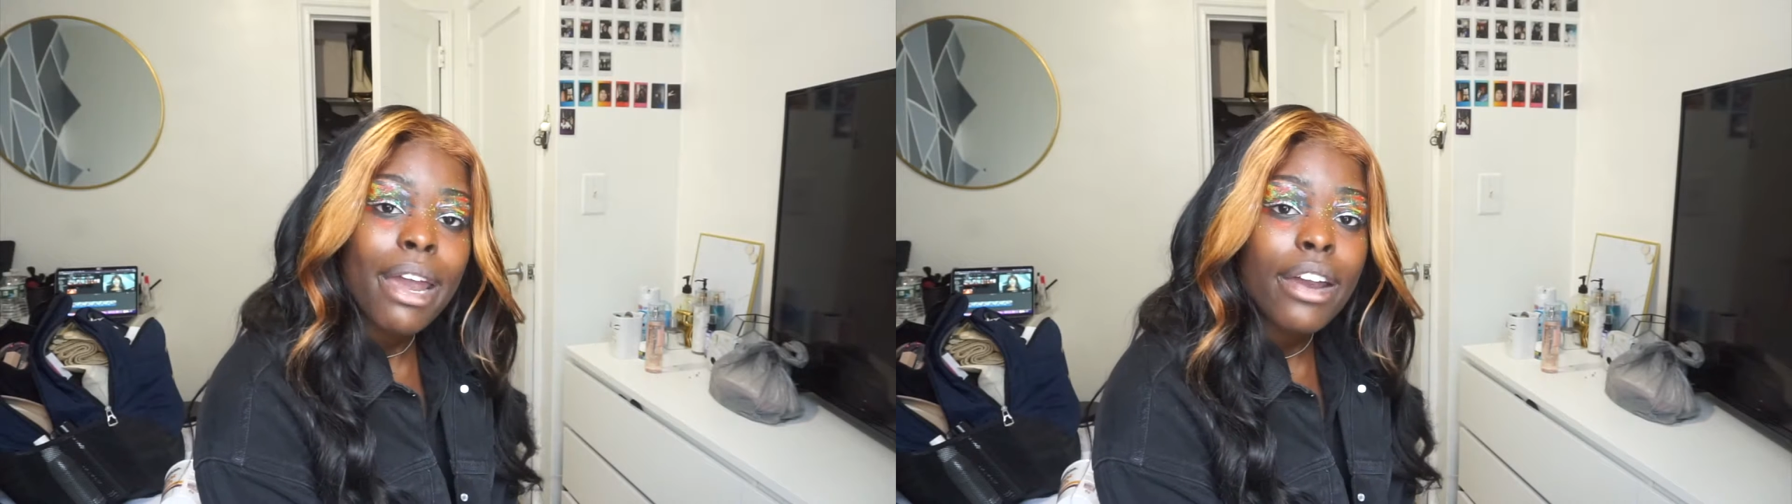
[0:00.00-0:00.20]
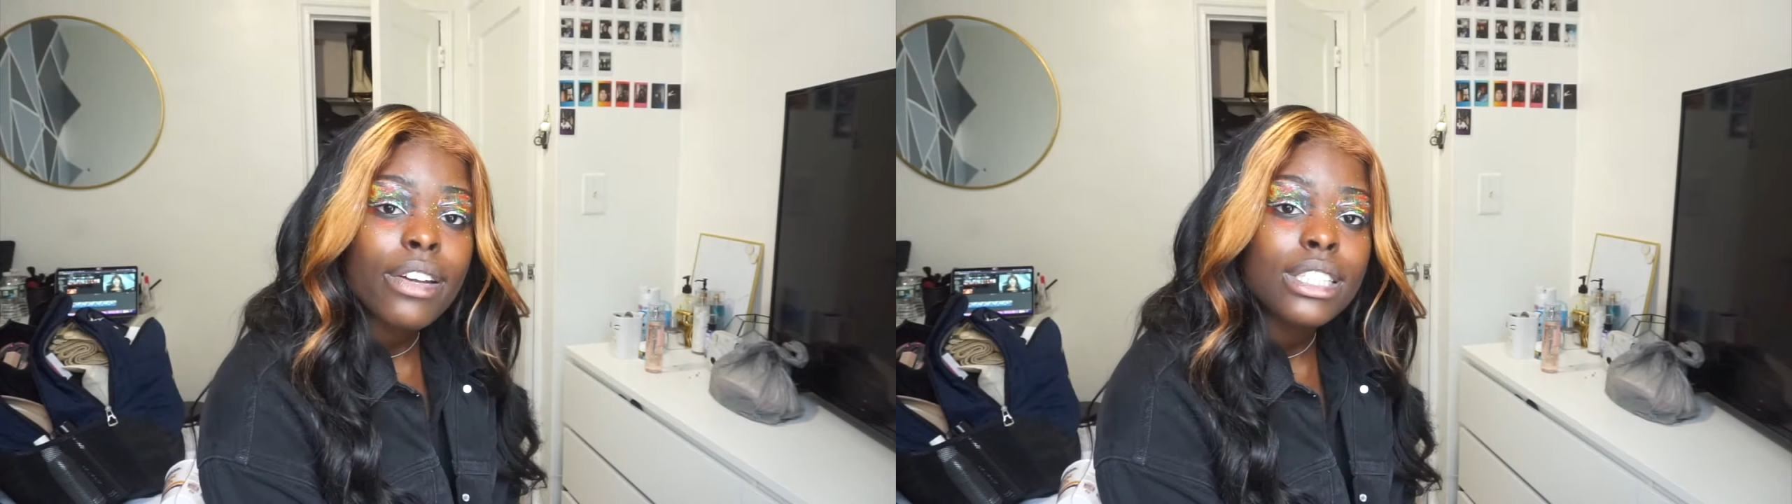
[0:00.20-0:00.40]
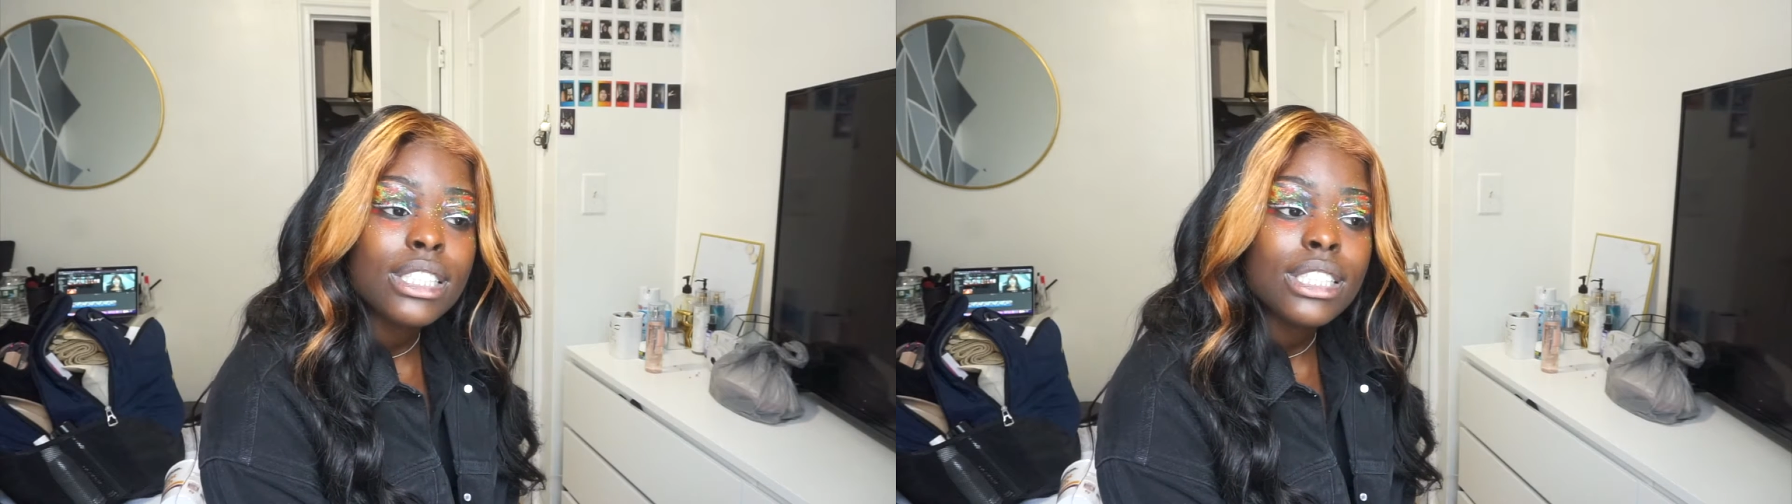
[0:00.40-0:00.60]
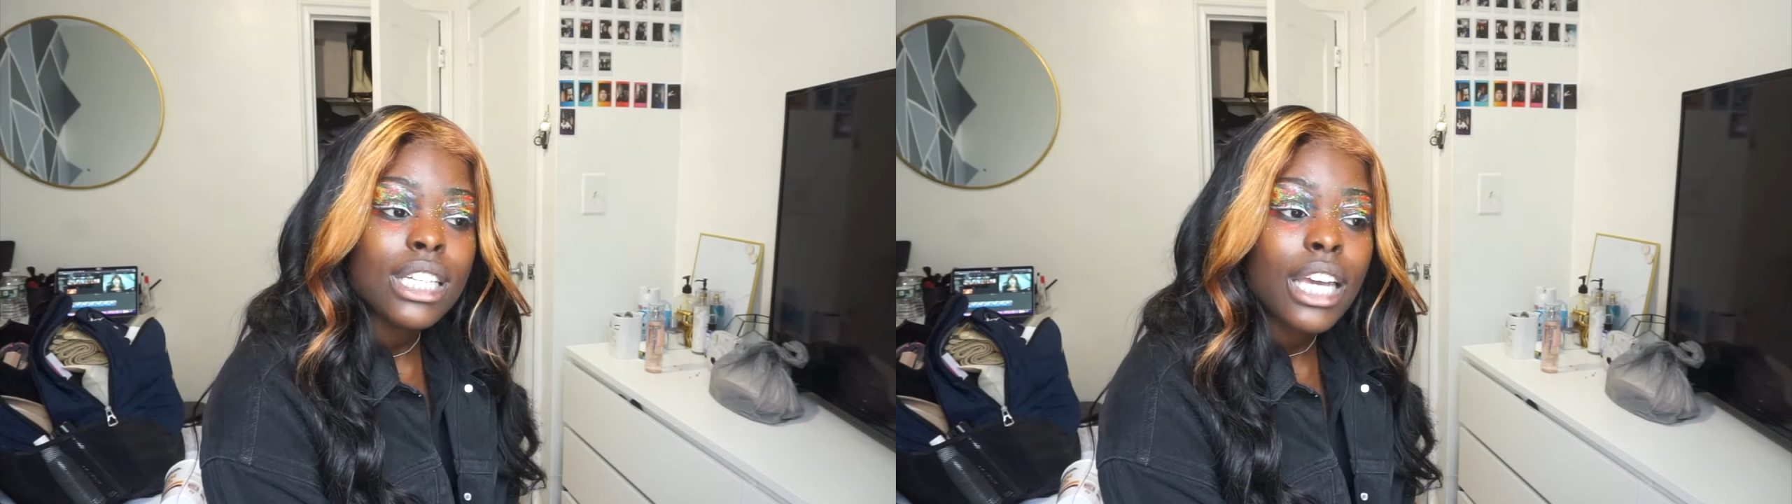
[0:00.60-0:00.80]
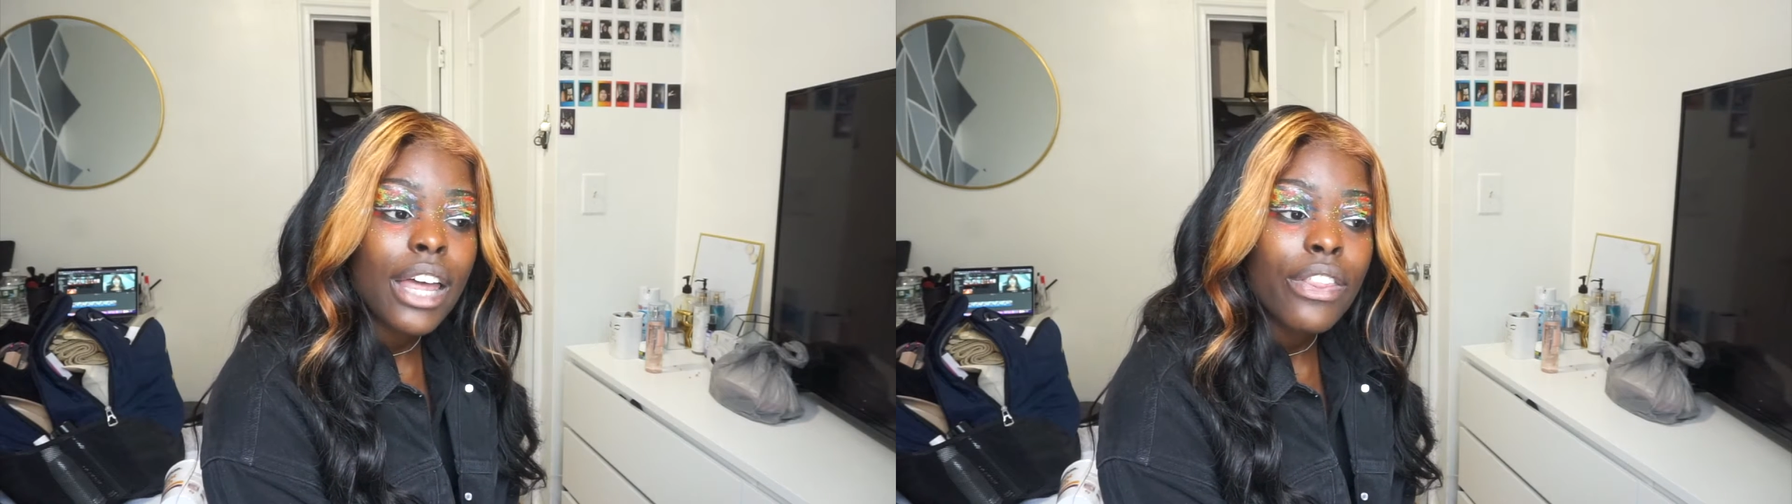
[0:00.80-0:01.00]
errands
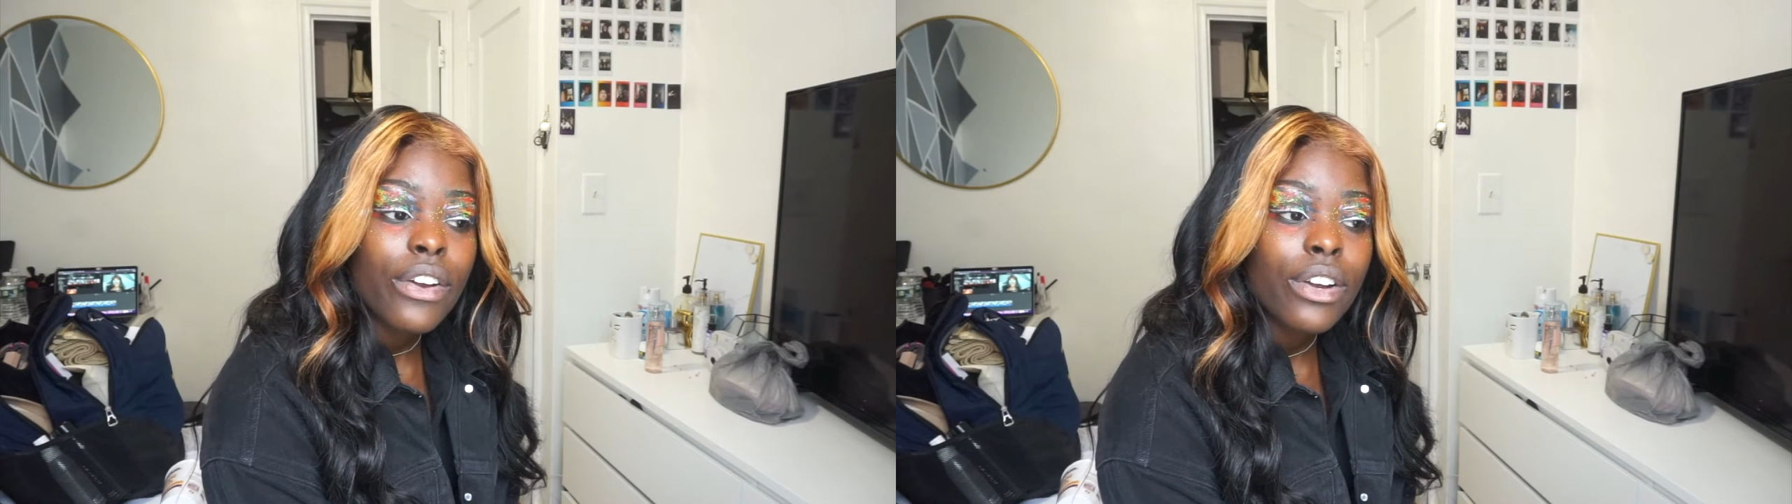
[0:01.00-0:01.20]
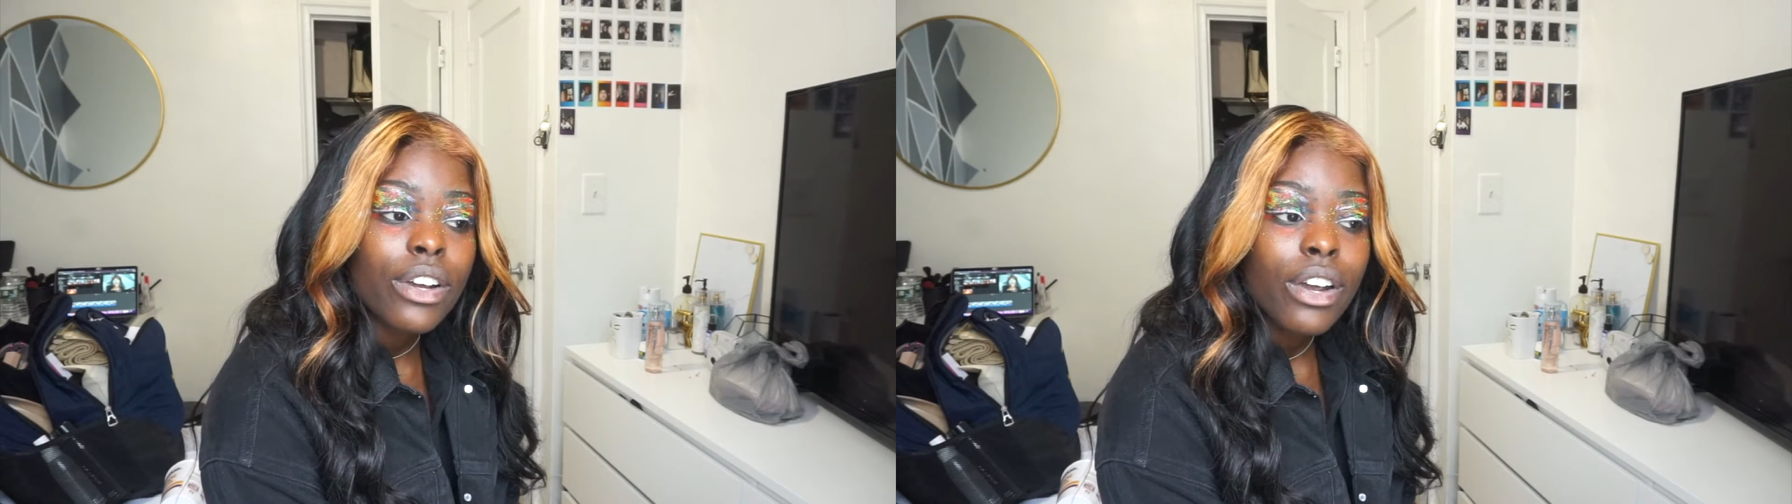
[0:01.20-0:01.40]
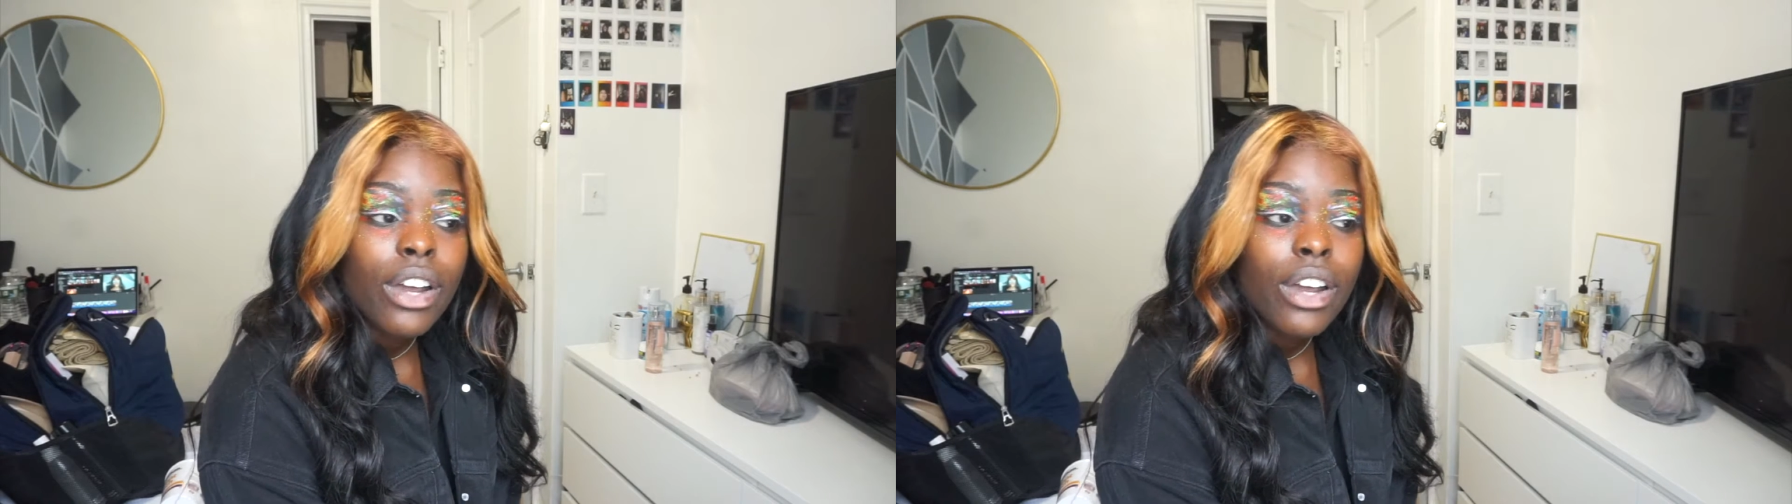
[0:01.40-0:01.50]
together.